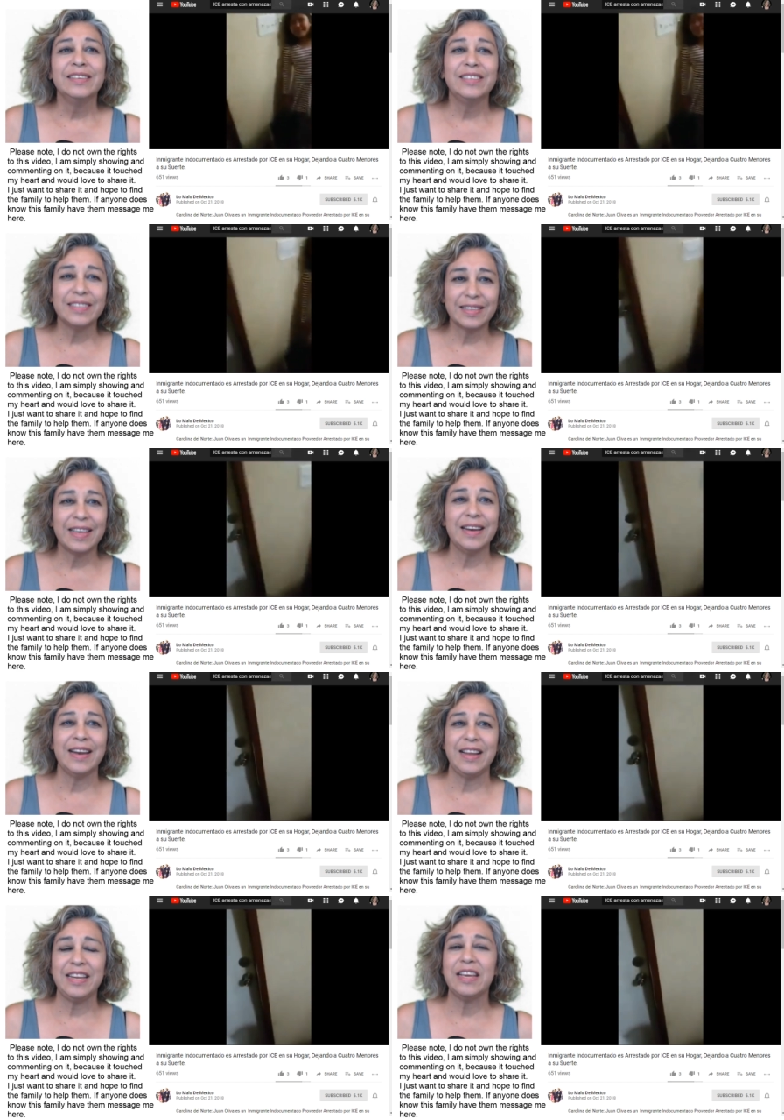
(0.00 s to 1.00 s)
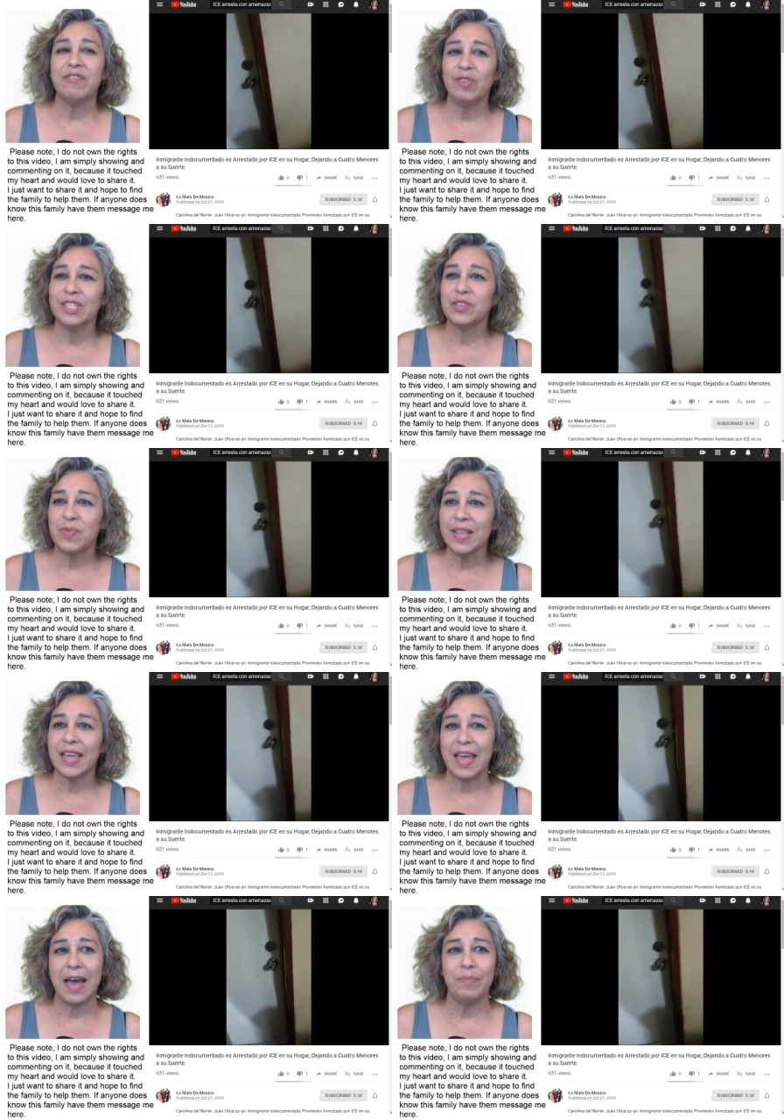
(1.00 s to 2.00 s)
just get an idea of what's
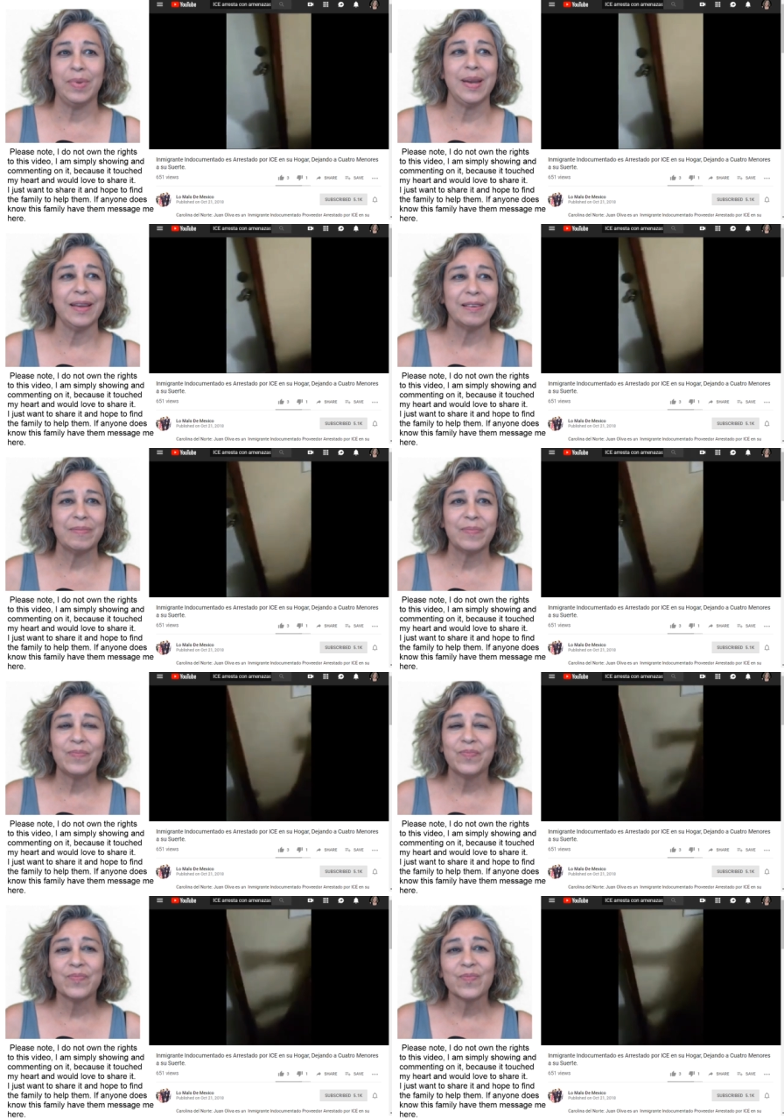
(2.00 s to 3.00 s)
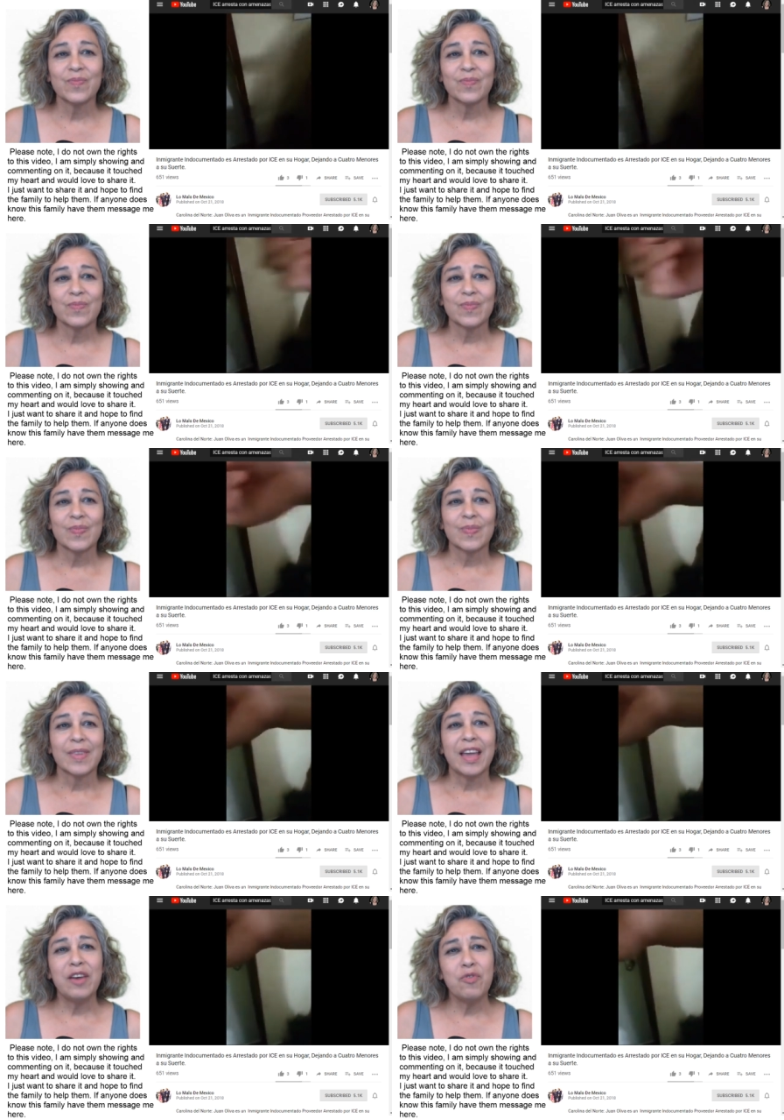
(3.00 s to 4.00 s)
really happening.
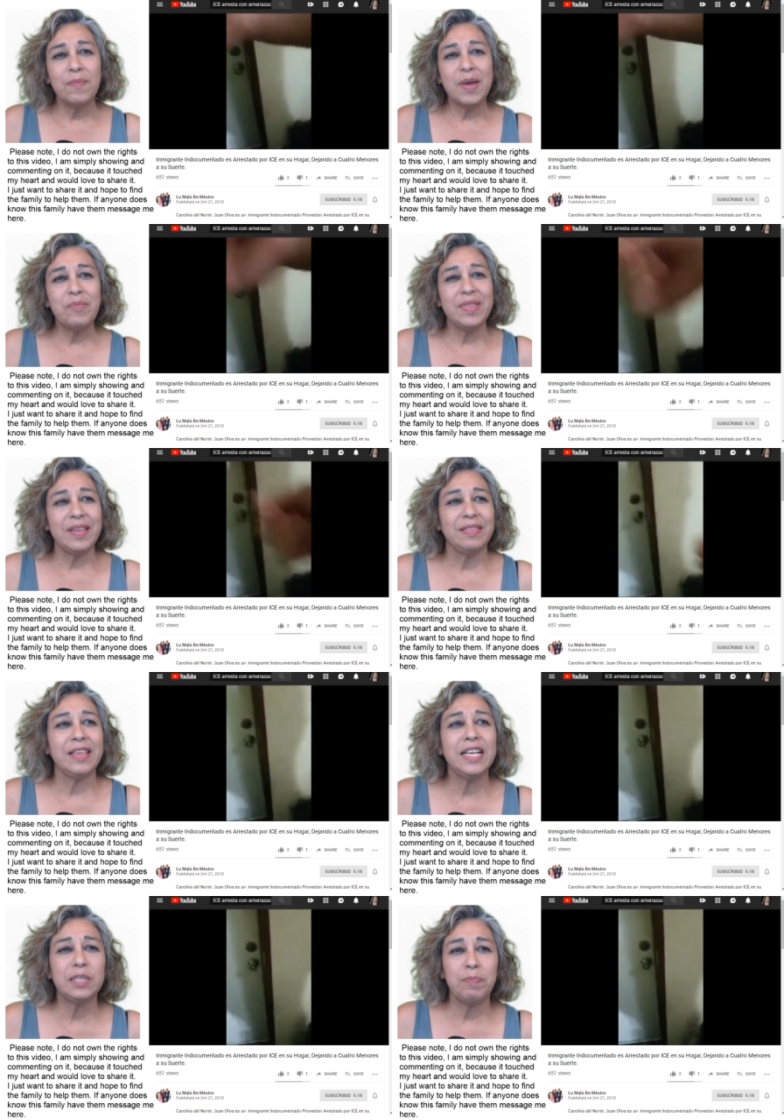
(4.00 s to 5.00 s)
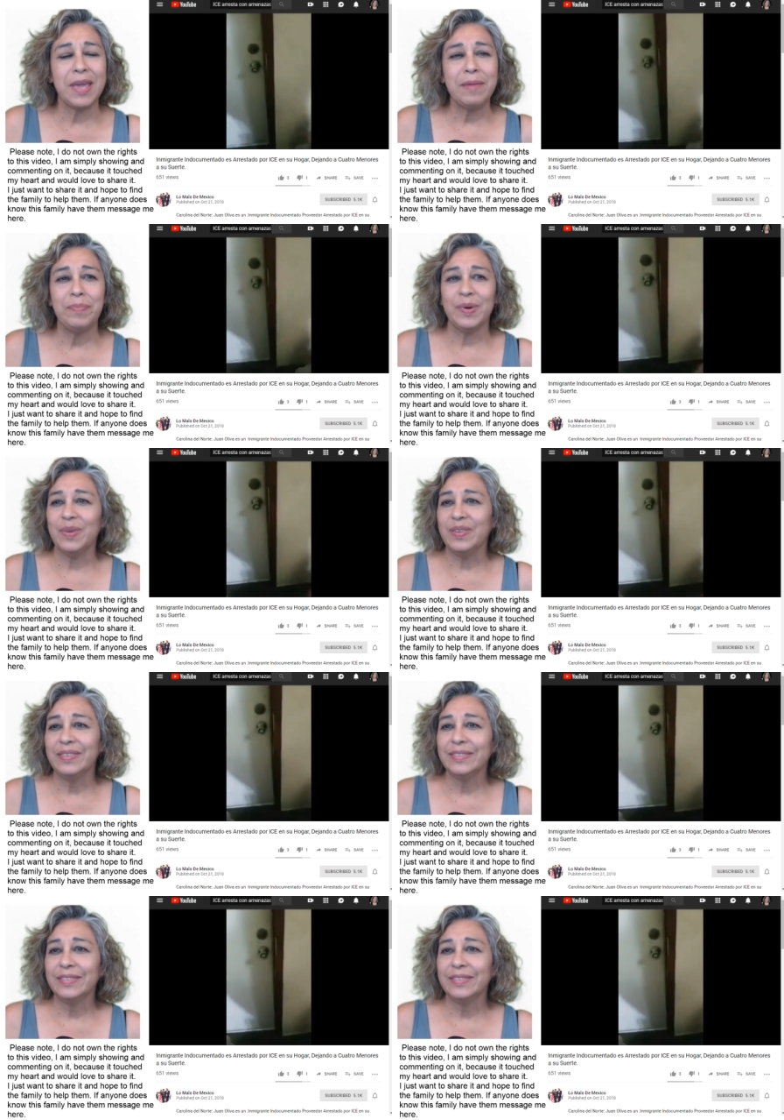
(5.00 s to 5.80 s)
And remember that these people